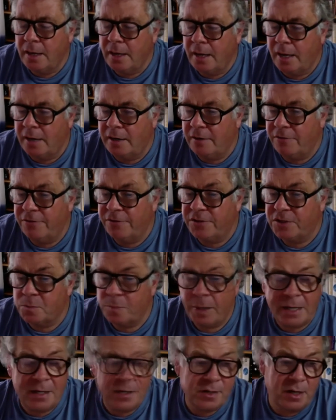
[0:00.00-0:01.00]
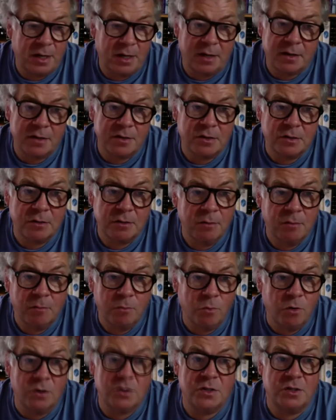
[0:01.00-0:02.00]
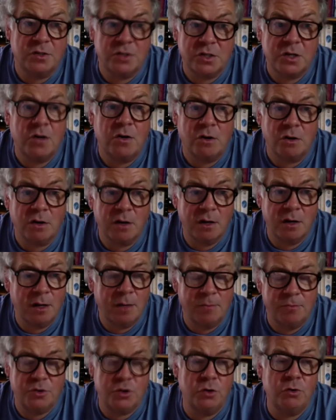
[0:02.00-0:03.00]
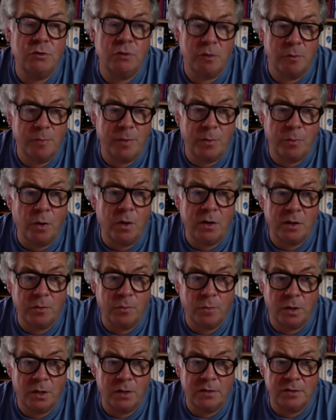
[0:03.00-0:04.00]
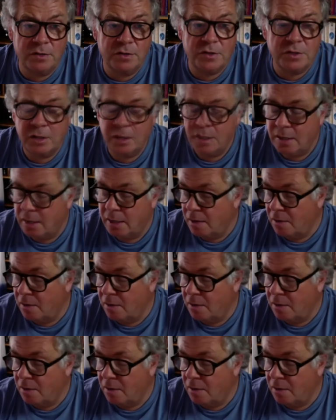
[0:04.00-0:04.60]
And if SpaceX was a stock, I'm sure it'd be one of the ones,